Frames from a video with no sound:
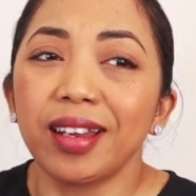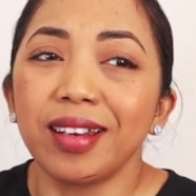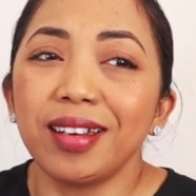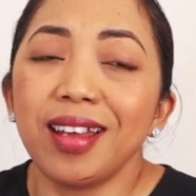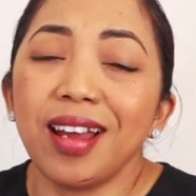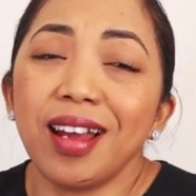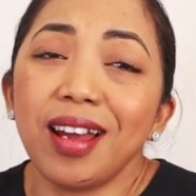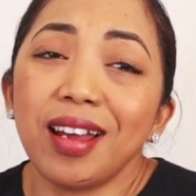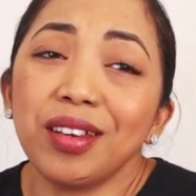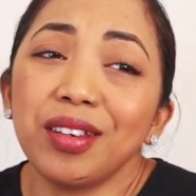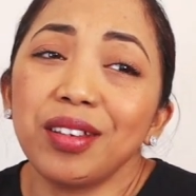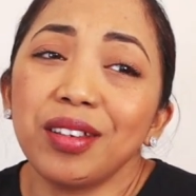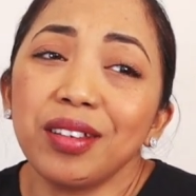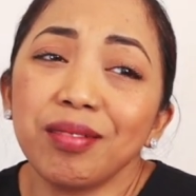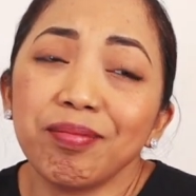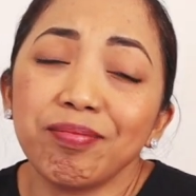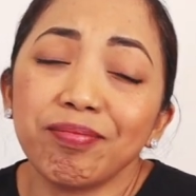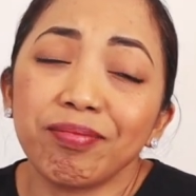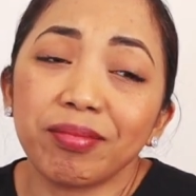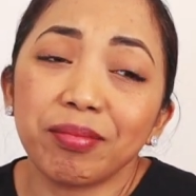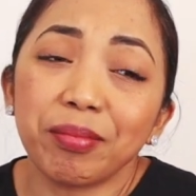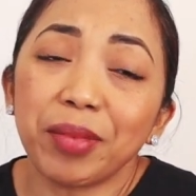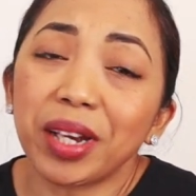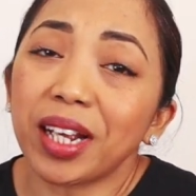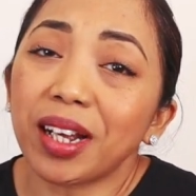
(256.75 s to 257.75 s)
Dan
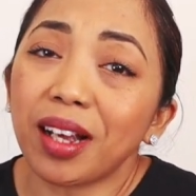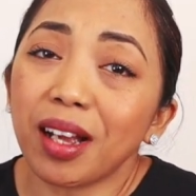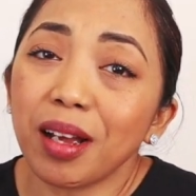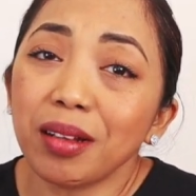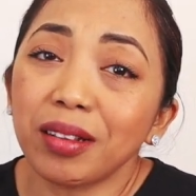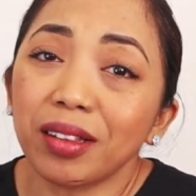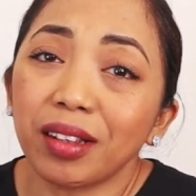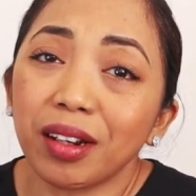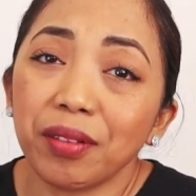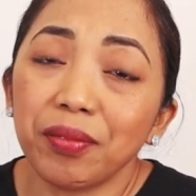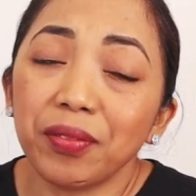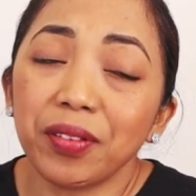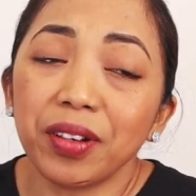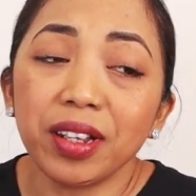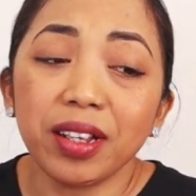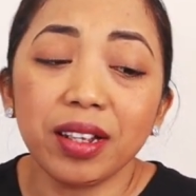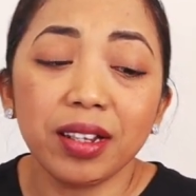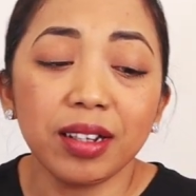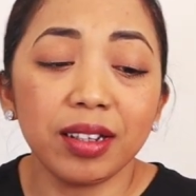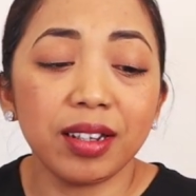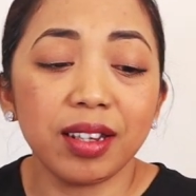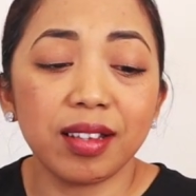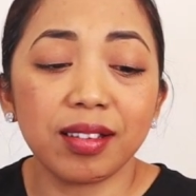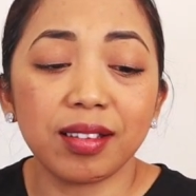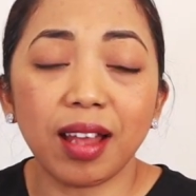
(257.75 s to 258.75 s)
mereka
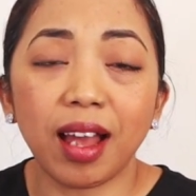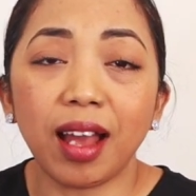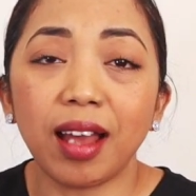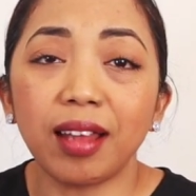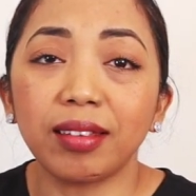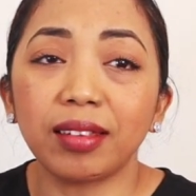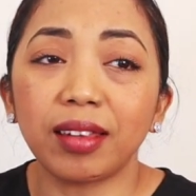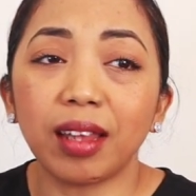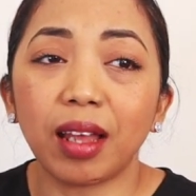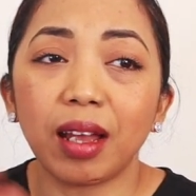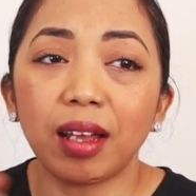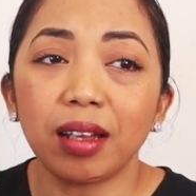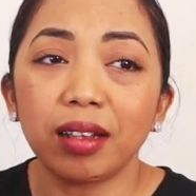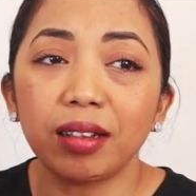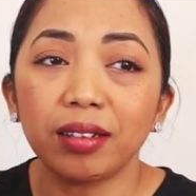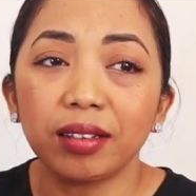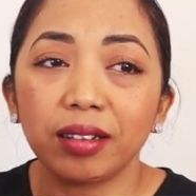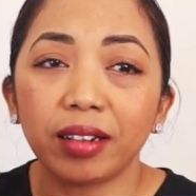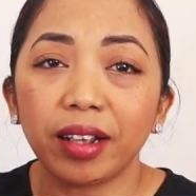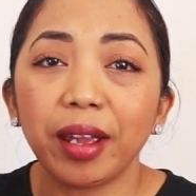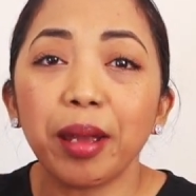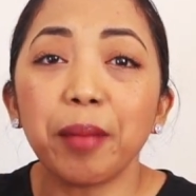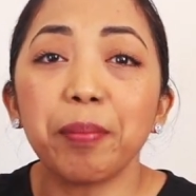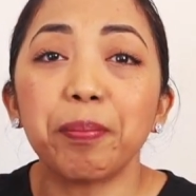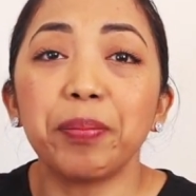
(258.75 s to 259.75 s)
traveling di saat
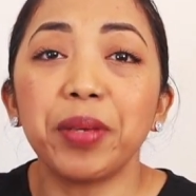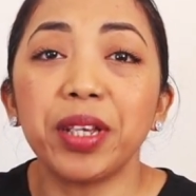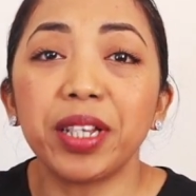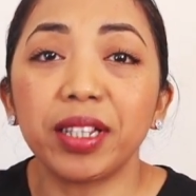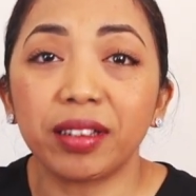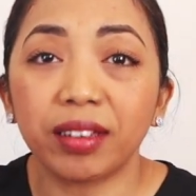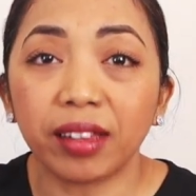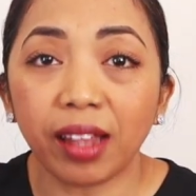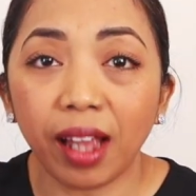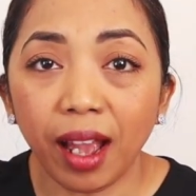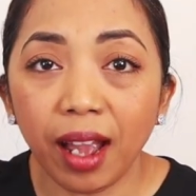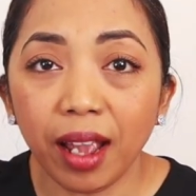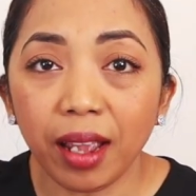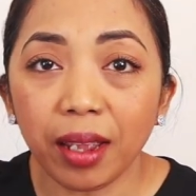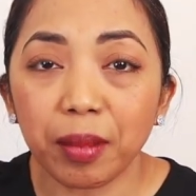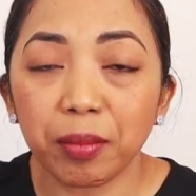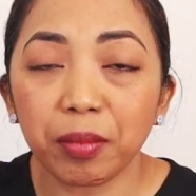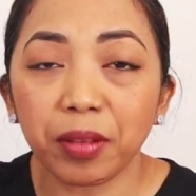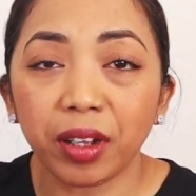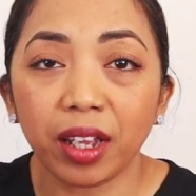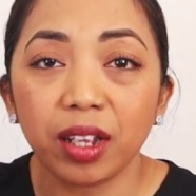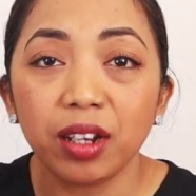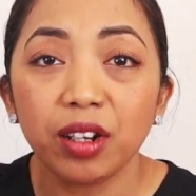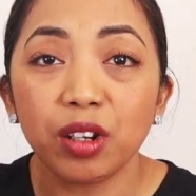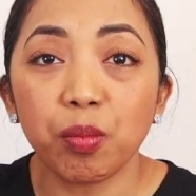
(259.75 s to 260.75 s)
kayak peak
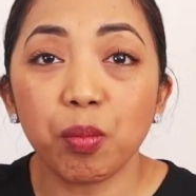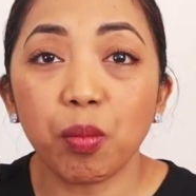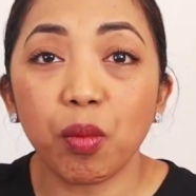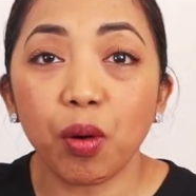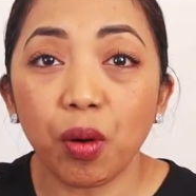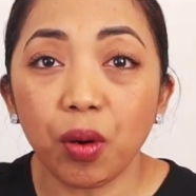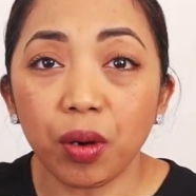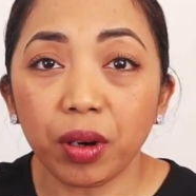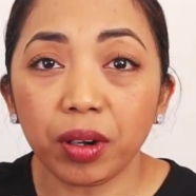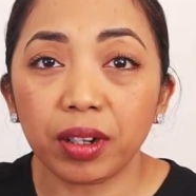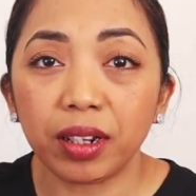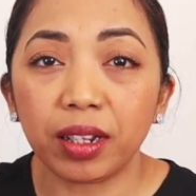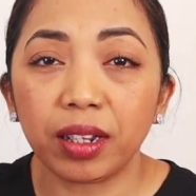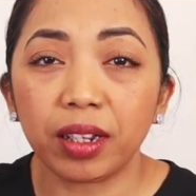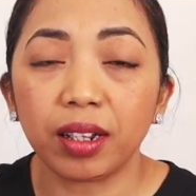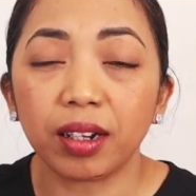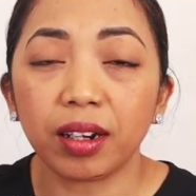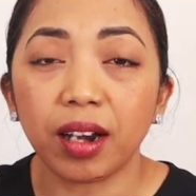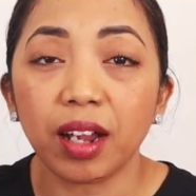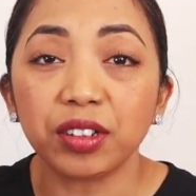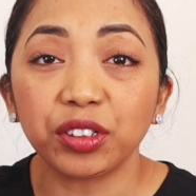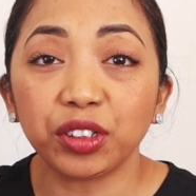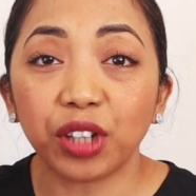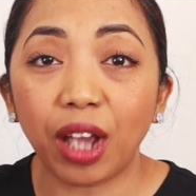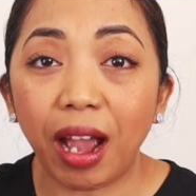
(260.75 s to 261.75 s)
time, kayak in the morning,
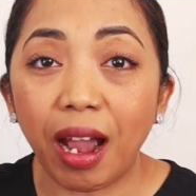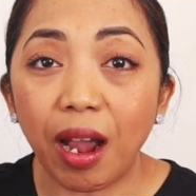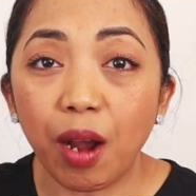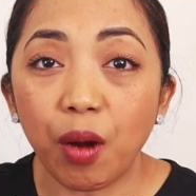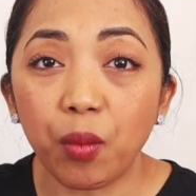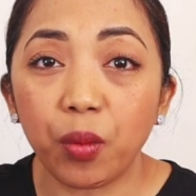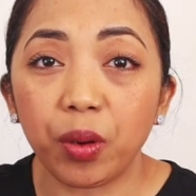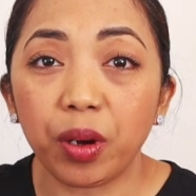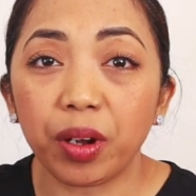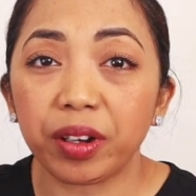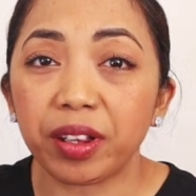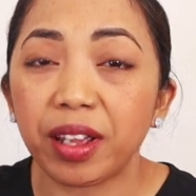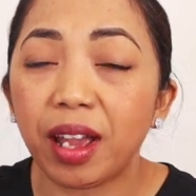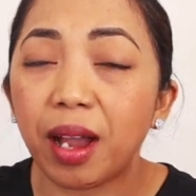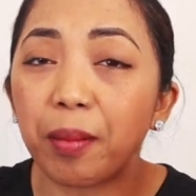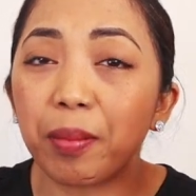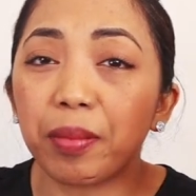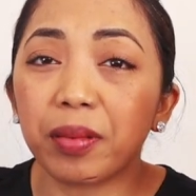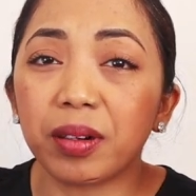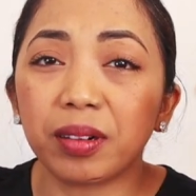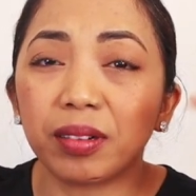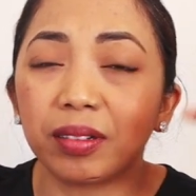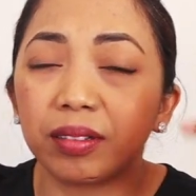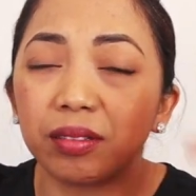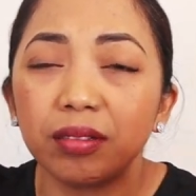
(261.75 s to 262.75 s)
rush hour,
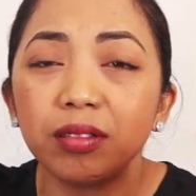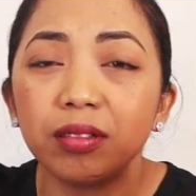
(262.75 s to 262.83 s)
yang